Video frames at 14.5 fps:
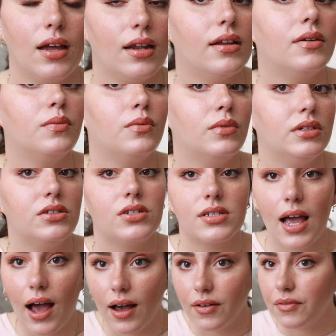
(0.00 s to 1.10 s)
And we
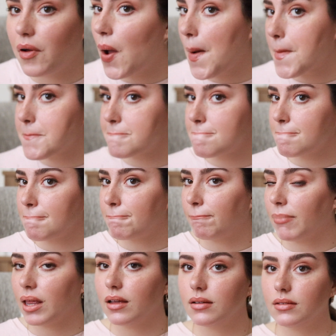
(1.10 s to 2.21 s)
just have
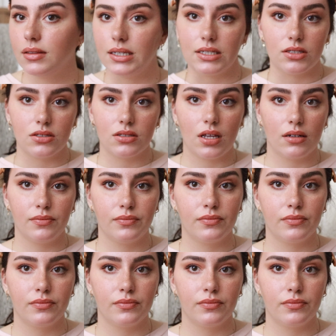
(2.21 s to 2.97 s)
these